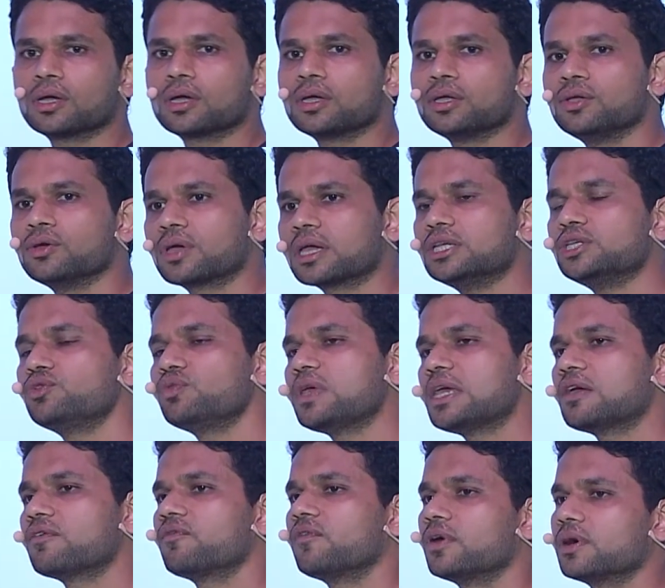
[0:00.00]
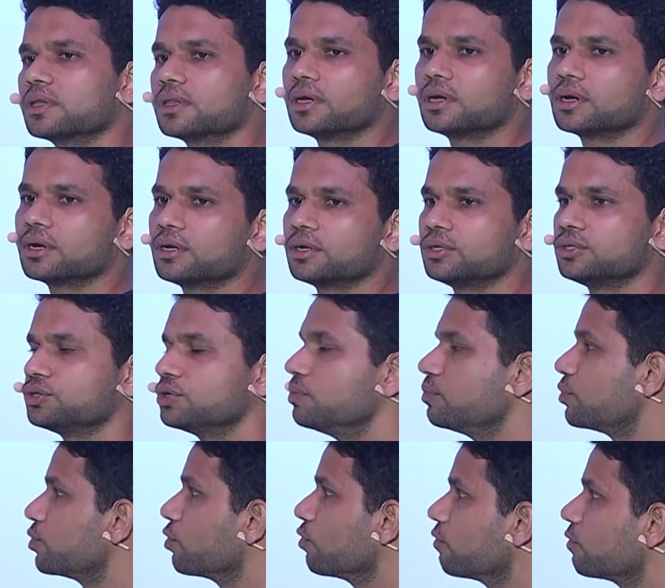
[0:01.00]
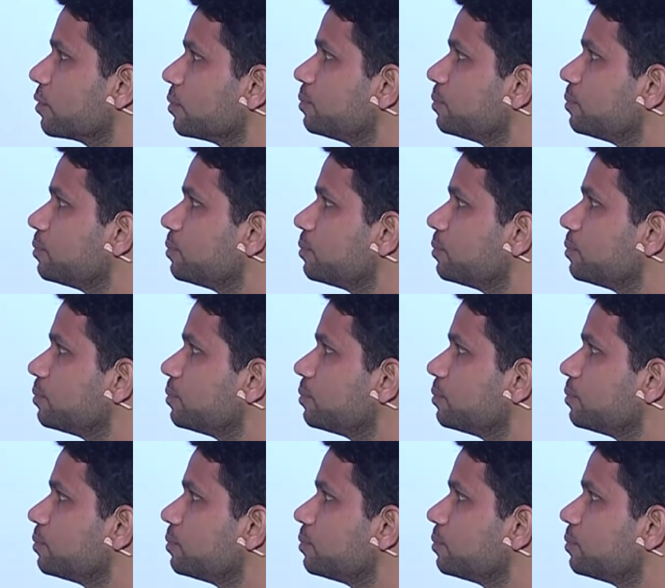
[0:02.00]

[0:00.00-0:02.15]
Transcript: you can tweak further to improve.